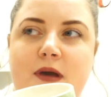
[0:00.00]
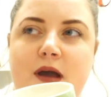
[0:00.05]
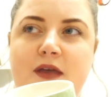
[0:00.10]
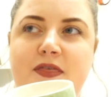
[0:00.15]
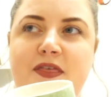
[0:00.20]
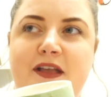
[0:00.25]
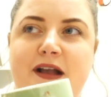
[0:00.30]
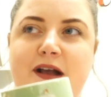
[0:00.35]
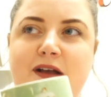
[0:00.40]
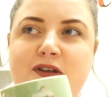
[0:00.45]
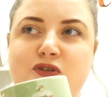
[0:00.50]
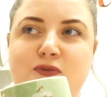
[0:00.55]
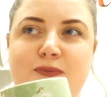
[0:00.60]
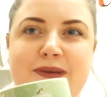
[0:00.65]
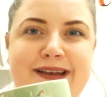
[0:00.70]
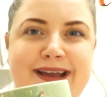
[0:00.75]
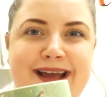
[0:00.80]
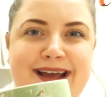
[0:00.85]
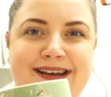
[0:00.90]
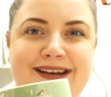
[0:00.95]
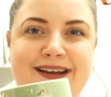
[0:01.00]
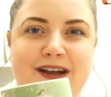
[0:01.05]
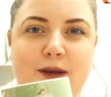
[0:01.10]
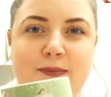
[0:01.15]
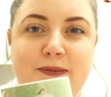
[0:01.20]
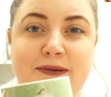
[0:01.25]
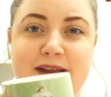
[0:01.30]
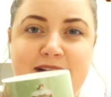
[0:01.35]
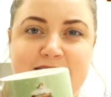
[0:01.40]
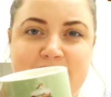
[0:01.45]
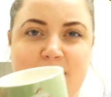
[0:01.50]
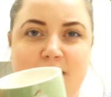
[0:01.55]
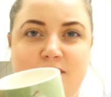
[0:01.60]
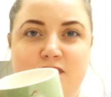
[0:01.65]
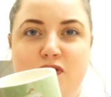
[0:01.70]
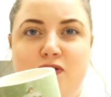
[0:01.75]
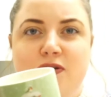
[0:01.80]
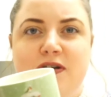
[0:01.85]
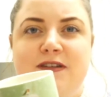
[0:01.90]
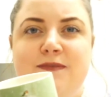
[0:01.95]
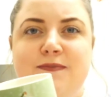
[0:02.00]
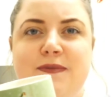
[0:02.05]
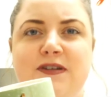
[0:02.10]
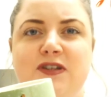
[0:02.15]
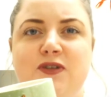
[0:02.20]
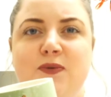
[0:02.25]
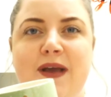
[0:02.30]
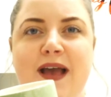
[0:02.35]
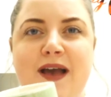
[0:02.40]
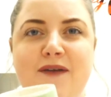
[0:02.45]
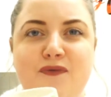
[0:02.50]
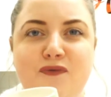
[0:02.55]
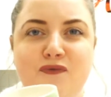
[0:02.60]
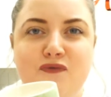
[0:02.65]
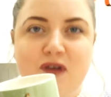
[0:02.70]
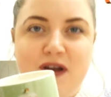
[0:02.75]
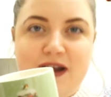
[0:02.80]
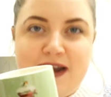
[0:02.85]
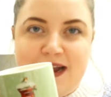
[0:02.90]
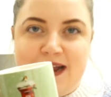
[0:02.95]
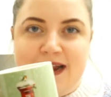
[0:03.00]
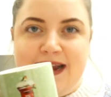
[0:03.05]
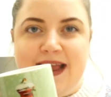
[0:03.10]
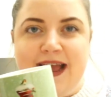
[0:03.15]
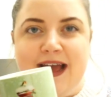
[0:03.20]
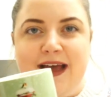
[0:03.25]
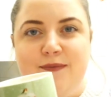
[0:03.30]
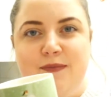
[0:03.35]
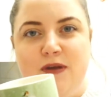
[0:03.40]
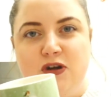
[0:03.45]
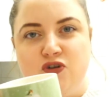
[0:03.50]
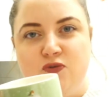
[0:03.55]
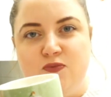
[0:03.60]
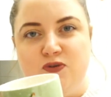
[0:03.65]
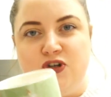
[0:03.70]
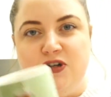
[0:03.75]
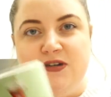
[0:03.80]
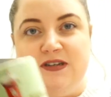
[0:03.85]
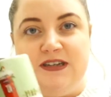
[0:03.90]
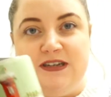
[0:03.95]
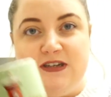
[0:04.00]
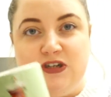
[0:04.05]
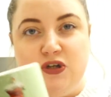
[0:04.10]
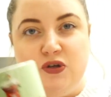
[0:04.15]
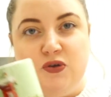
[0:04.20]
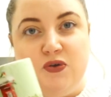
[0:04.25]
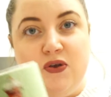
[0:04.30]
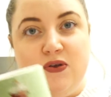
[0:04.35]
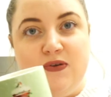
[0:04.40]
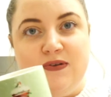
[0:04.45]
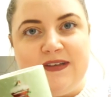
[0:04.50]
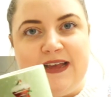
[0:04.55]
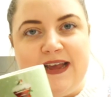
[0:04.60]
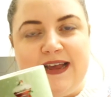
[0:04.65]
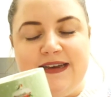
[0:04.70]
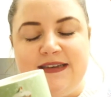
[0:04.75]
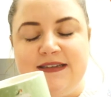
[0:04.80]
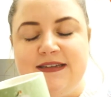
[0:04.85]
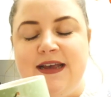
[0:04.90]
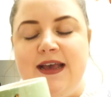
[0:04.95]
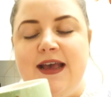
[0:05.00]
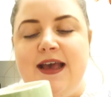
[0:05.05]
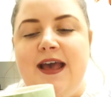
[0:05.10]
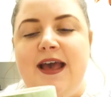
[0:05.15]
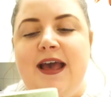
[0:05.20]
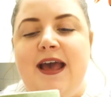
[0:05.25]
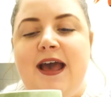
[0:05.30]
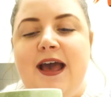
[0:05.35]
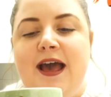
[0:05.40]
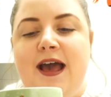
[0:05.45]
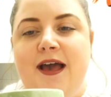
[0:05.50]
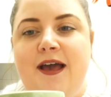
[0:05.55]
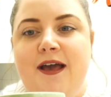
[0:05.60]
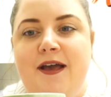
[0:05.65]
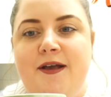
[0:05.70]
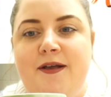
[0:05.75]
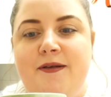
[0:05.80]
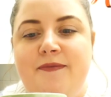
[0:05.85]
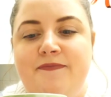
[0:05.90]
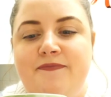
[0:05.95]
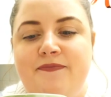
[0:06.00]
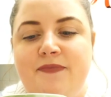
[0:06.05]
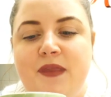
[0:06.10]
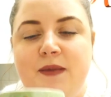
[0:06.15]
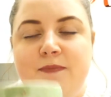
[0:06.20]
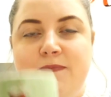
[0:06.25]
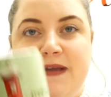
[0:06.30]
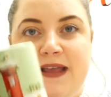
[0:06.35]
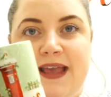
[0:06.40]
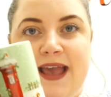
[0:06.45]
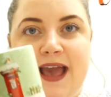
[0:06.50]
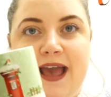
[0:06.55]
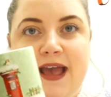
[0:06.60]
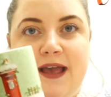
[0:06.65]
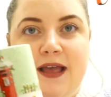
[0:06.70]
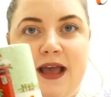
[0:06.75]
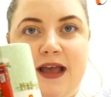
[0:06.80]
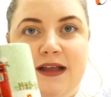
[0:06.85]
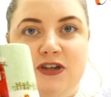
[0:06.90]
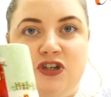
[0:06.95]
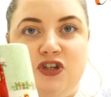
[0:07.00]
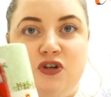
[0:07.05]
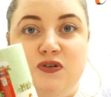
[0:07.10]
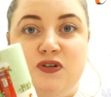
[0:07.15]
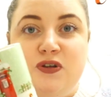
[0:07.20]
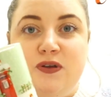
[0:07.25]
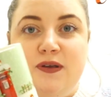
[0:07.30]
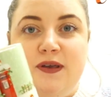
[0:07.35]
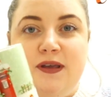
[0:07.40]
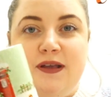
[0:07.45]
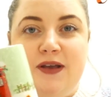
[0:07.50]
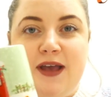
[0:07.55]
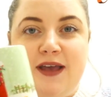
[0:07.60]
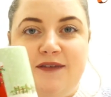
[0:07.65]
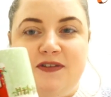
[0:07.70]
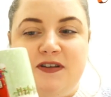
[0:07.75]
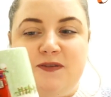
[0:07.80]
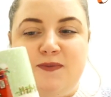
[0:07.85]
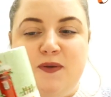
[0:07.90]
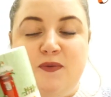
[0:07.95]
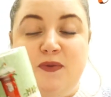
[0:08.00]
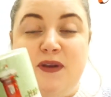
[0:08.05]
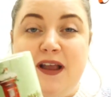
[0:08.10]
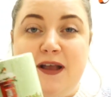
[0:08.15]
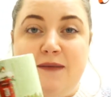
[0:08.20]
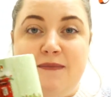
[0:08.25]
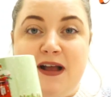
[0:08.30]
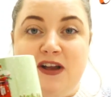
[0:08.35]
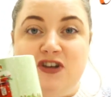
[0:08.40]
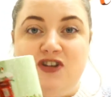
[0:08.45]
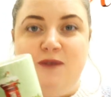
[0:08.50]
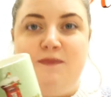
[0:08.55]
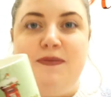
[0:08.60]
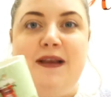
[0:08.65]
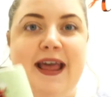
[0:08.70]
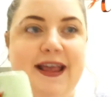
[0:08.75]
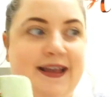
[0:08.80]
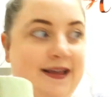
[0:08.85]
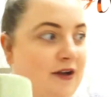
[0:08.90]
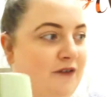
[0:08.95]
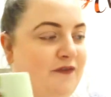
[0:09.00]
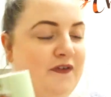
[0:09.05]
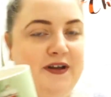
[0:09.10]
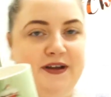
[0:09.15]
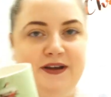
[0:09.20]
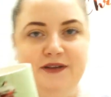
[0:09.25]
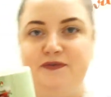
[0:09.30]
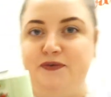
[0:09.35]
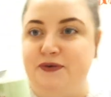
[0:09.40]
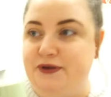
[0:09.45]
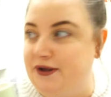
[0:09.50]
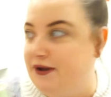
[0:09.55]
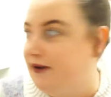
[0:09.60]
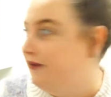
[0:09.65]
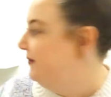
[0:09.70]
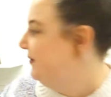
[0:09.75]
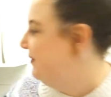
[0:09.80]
think I saw my nan a couple of days after Christmas, so I haven't really had much opportunity to use it. But yeah, and she also gave it to me with like a matching plate. I'll find it for you, hold